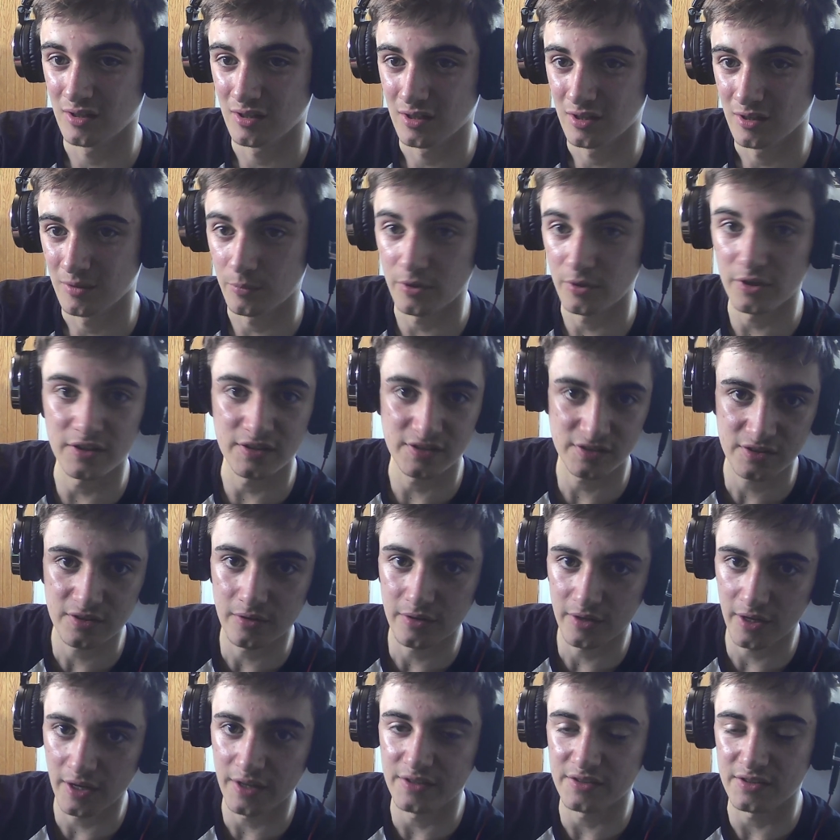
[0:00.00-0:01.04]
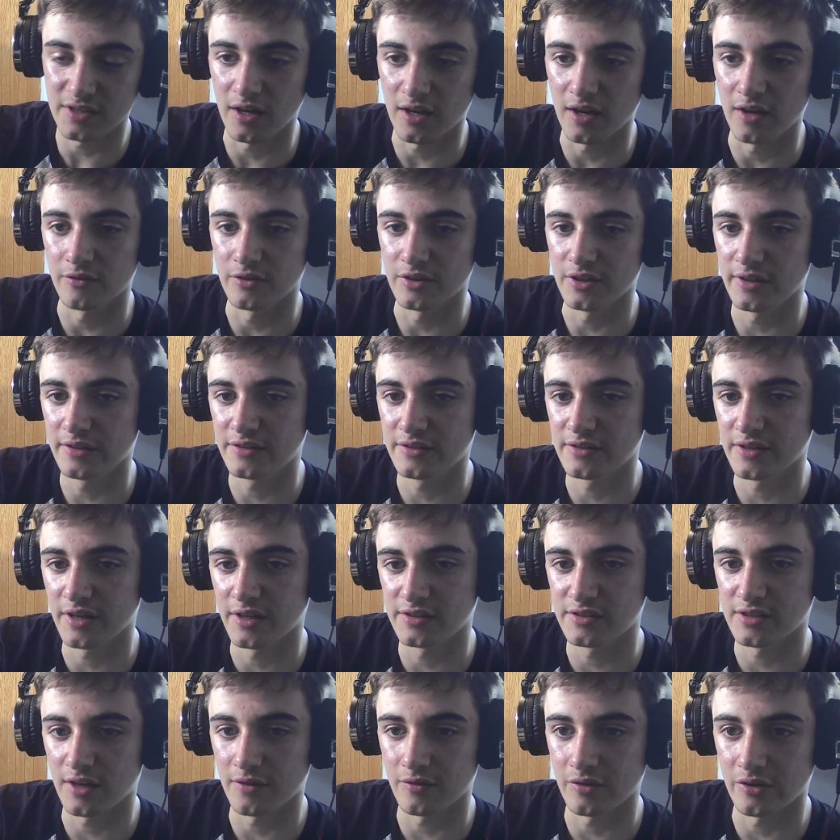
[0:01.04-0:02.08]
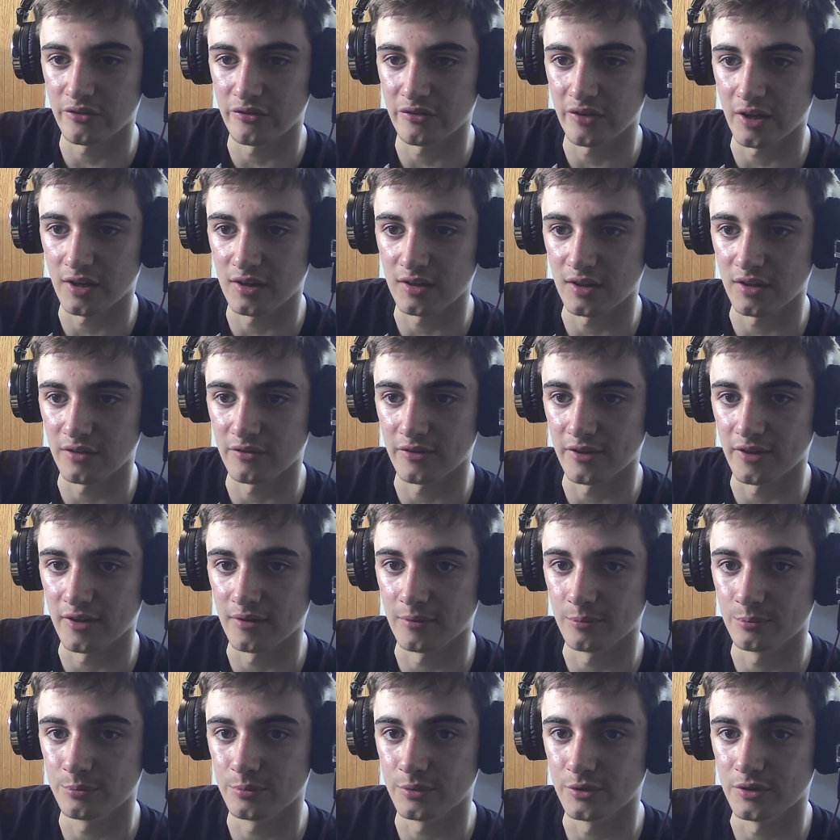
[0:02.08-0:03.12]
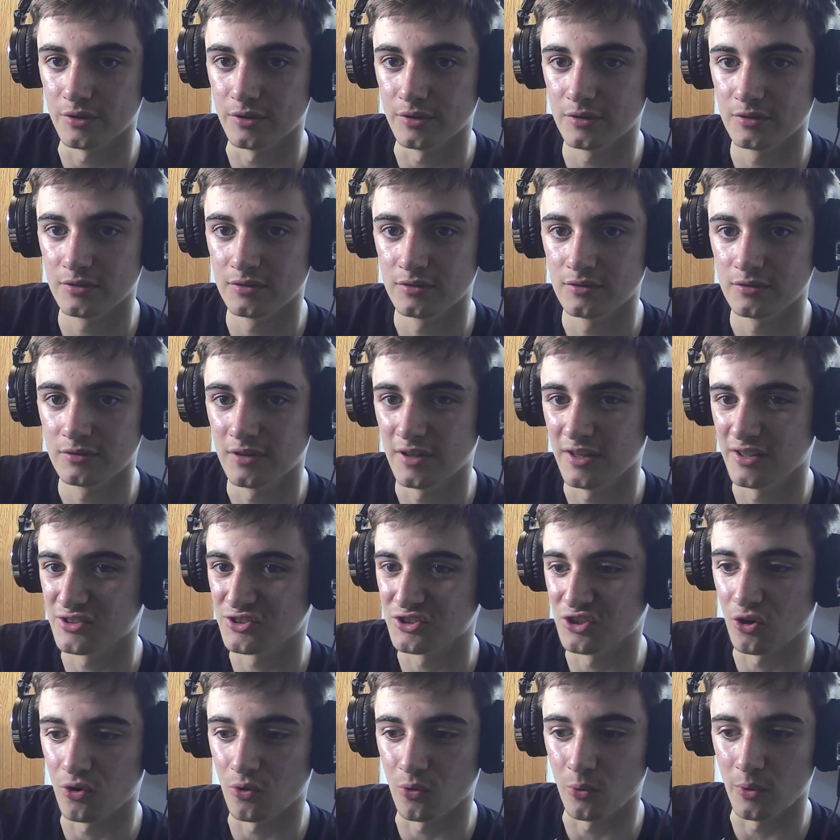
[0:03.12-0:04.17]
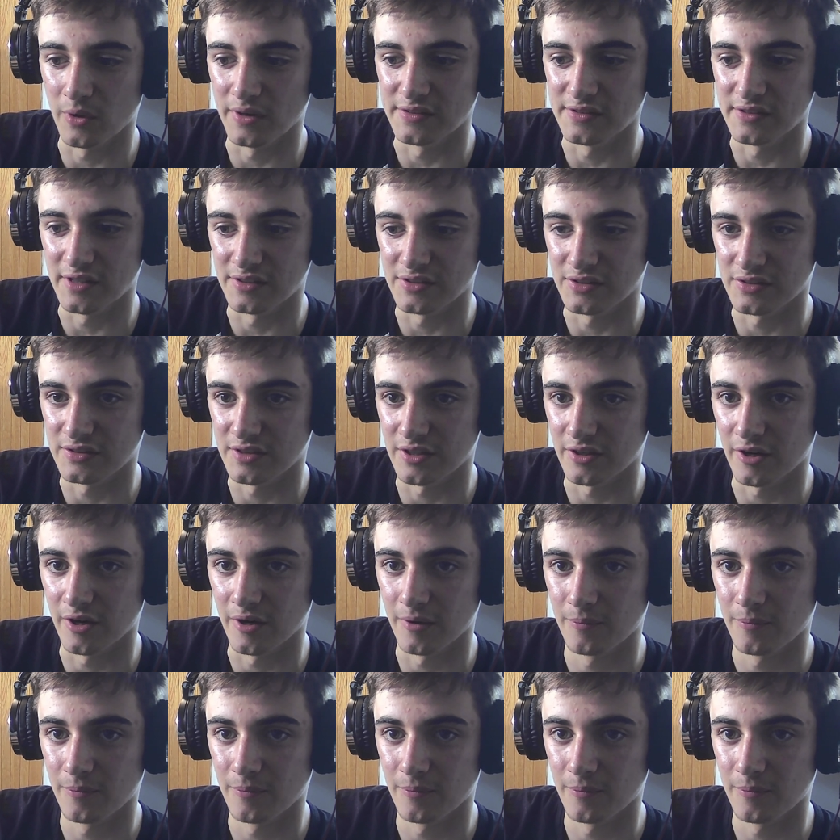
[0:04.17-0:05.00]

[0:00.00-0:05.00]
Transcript: But it's still nice to have it. It's nice to have an effect like that, but it's not always necessary.